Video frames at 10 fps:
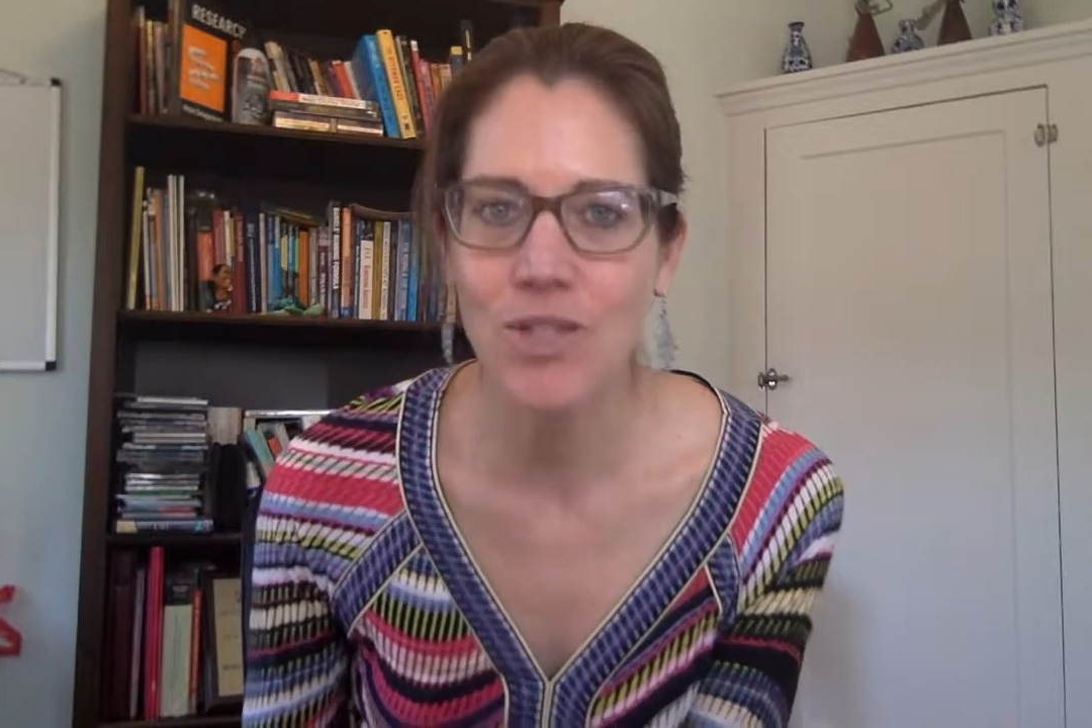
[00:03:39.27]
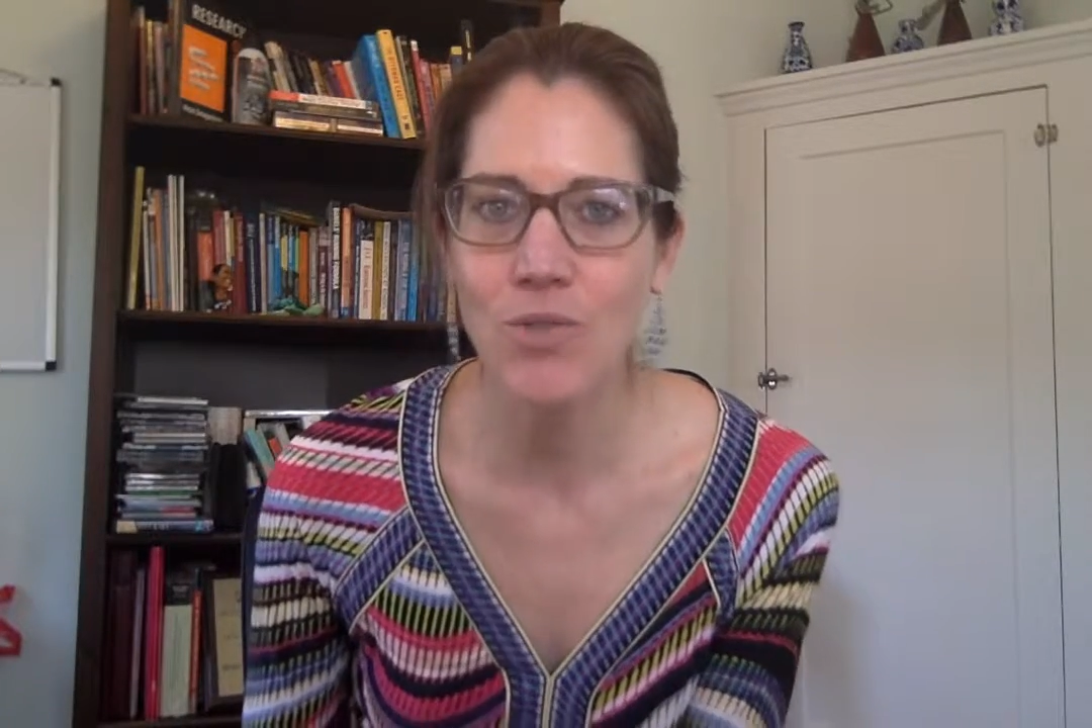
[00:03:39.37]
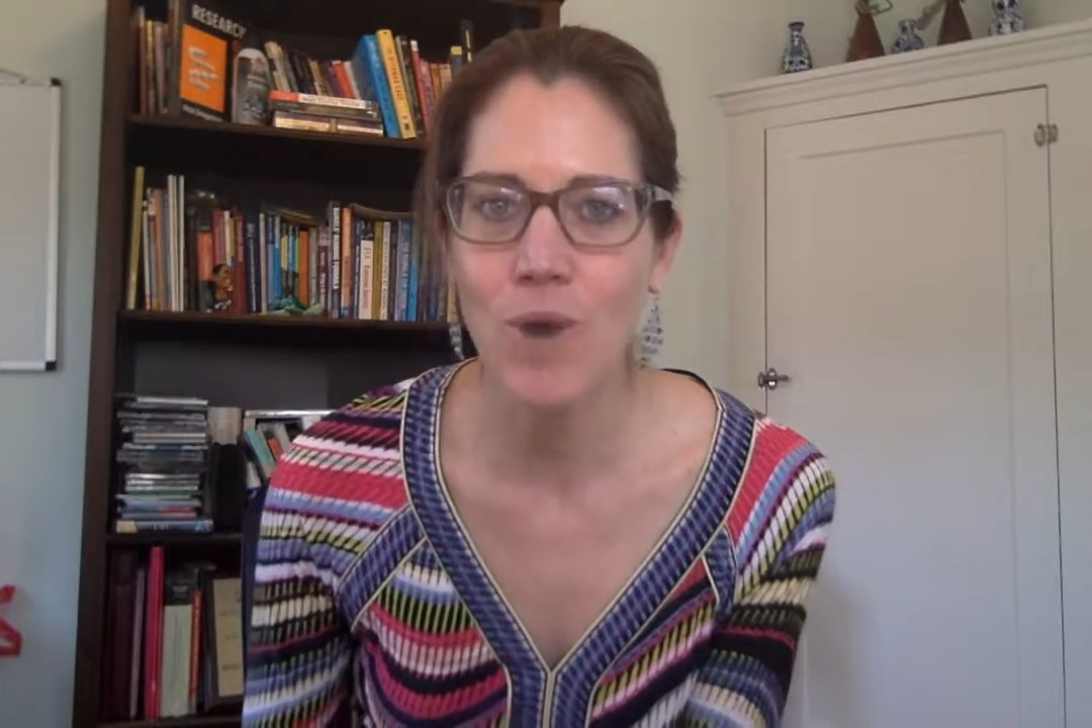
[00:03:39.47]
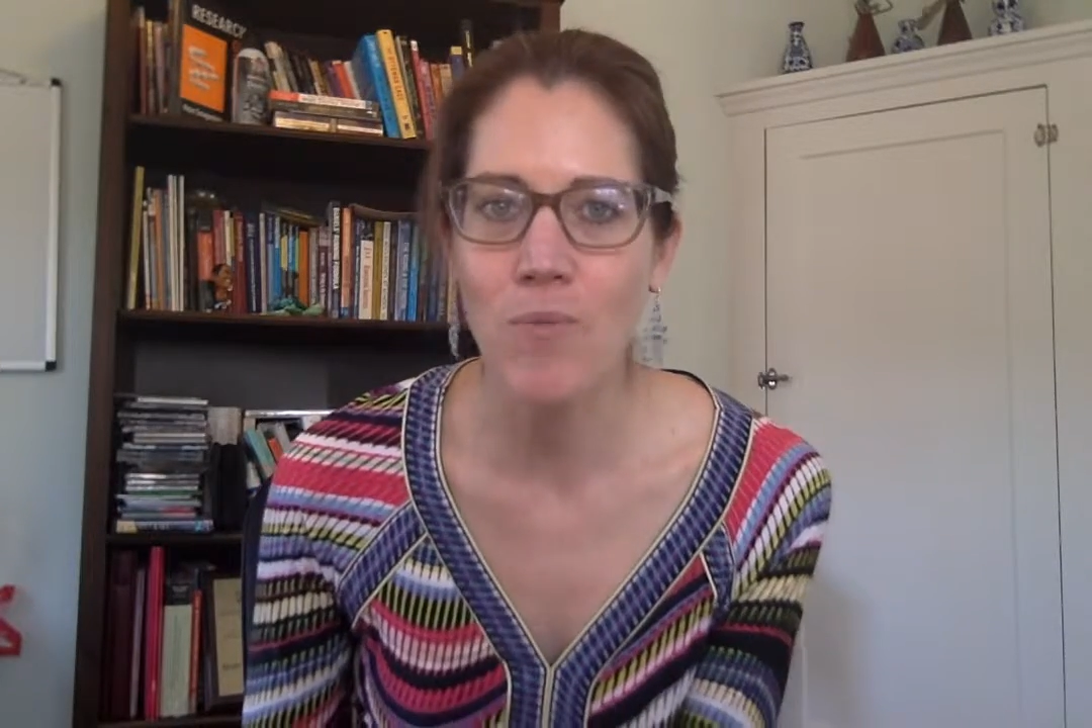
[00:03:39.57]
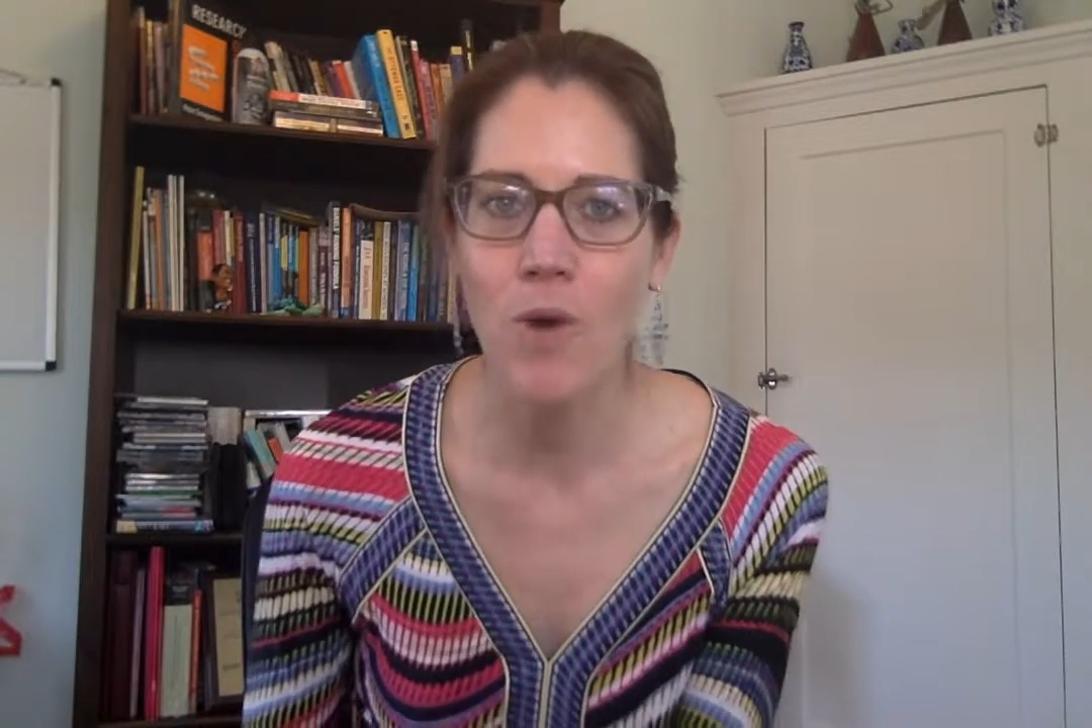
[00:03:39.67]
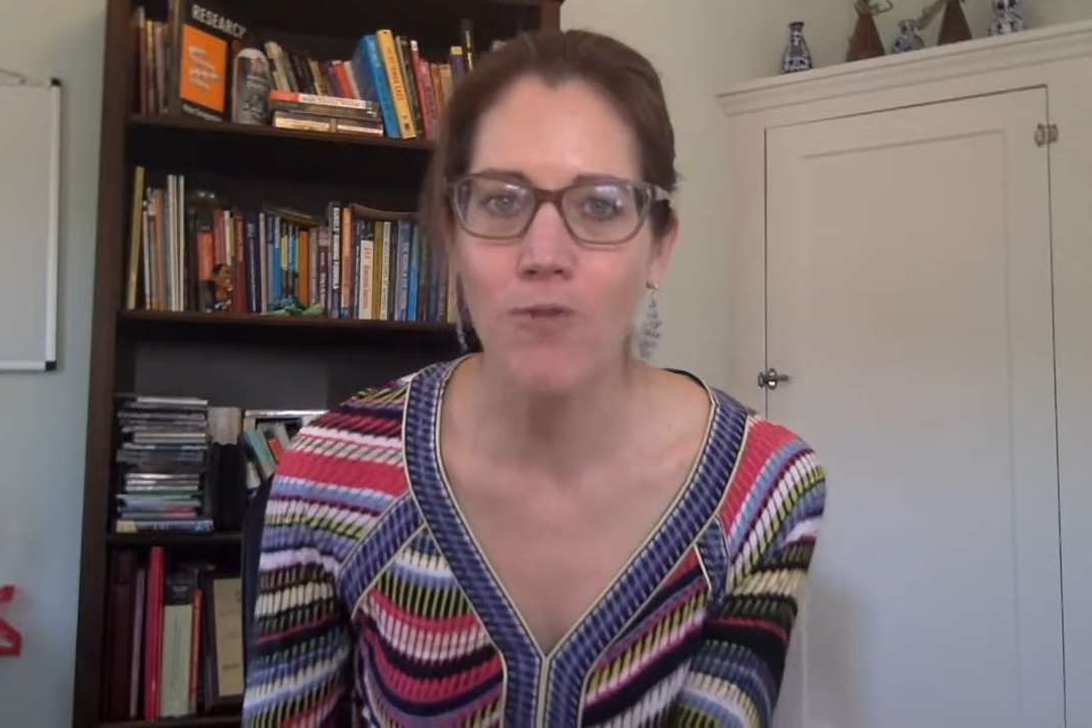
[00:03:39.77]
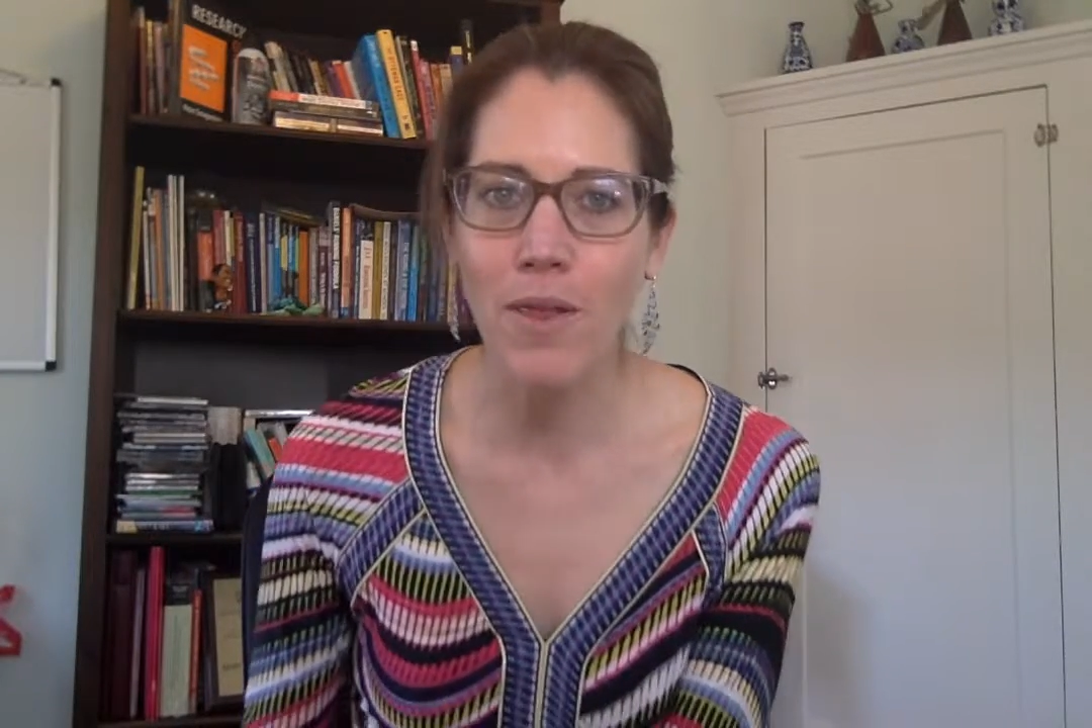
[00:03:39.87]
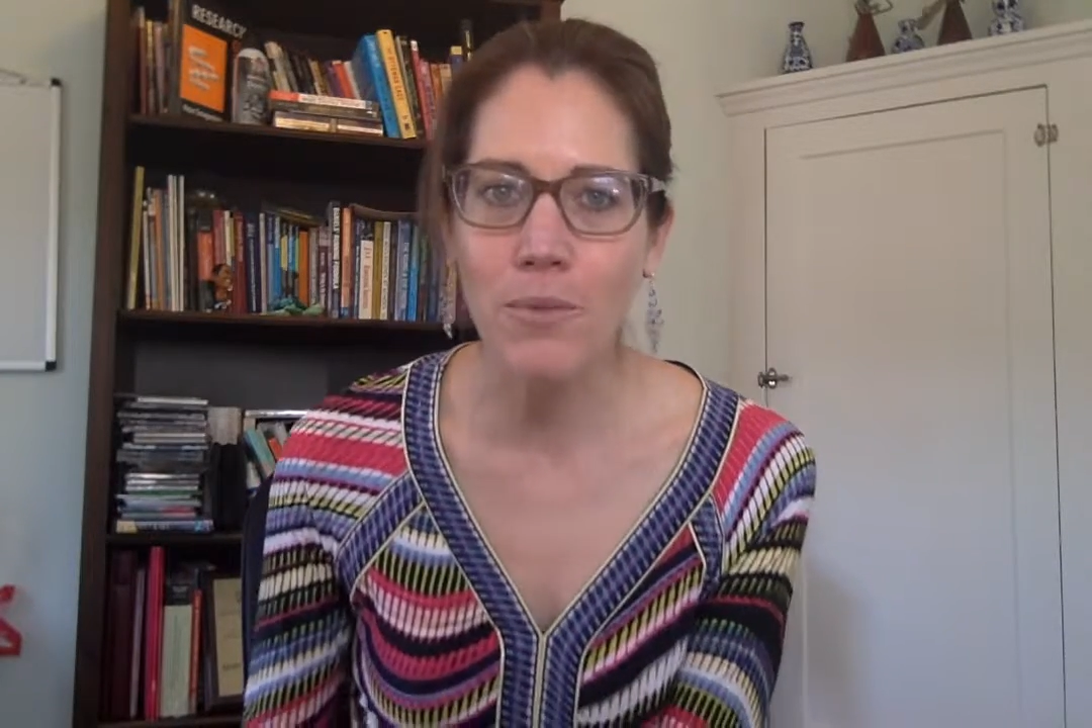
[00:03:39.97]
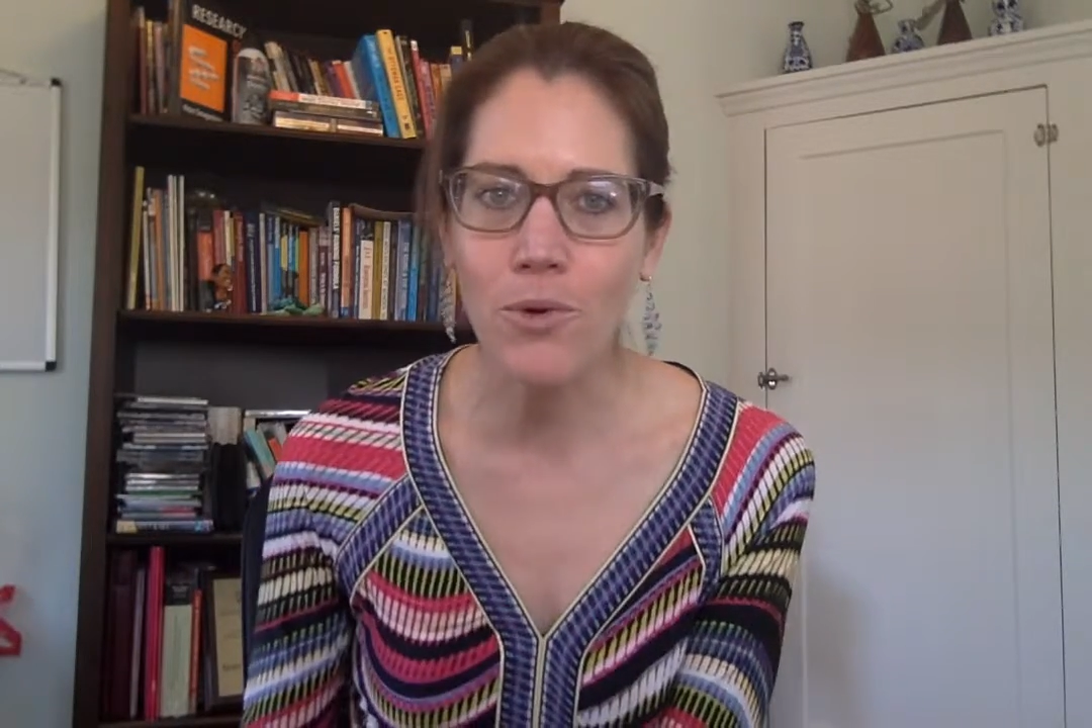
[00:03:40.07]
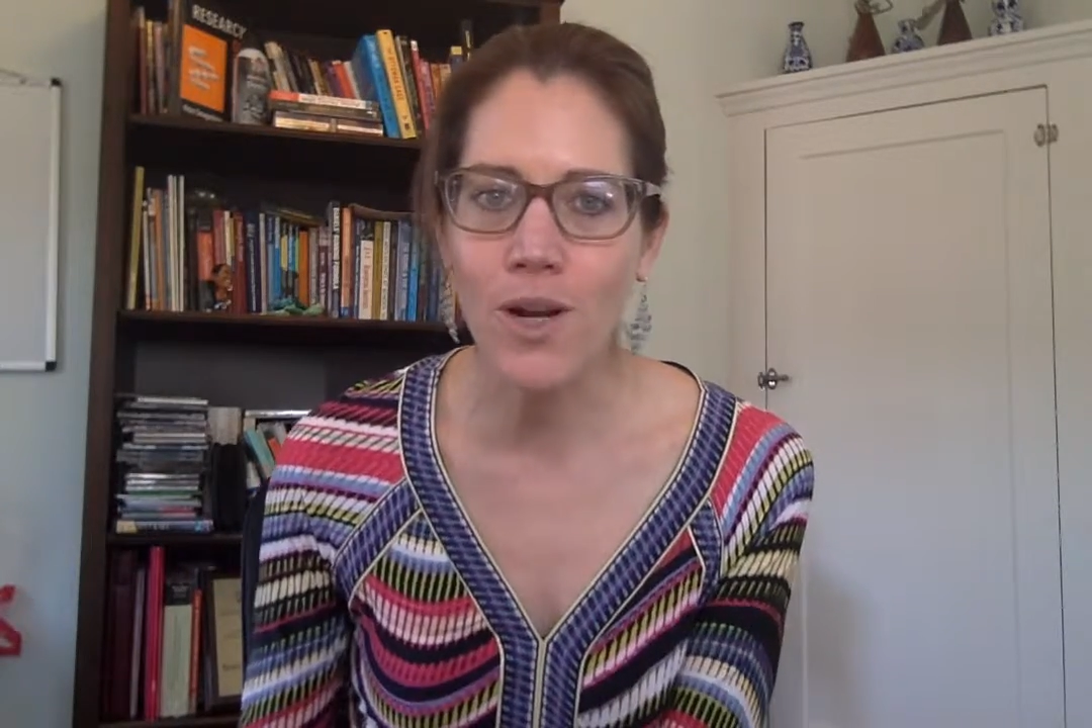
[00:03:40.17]
do one more
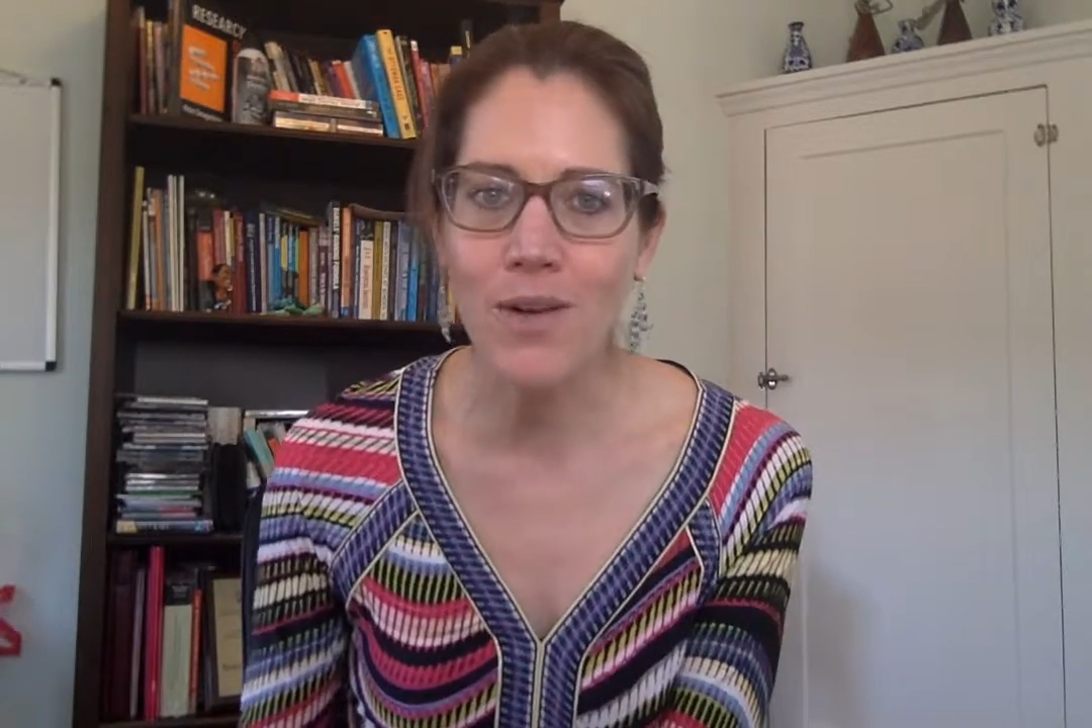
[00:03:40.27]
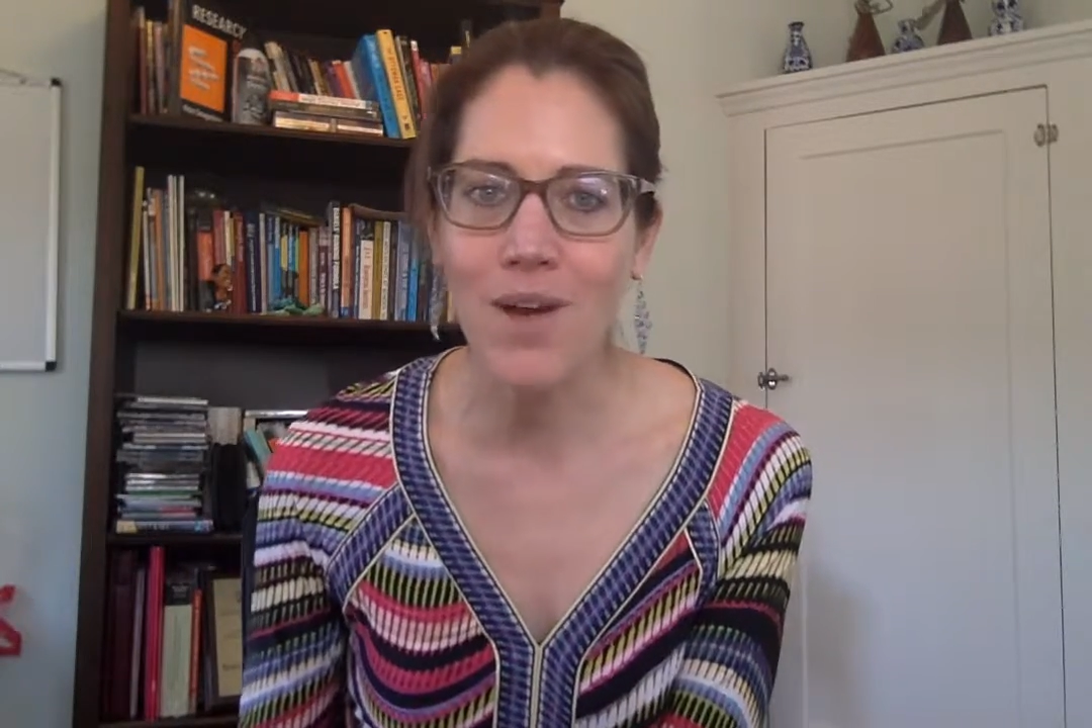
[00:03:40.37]
Flipgrid.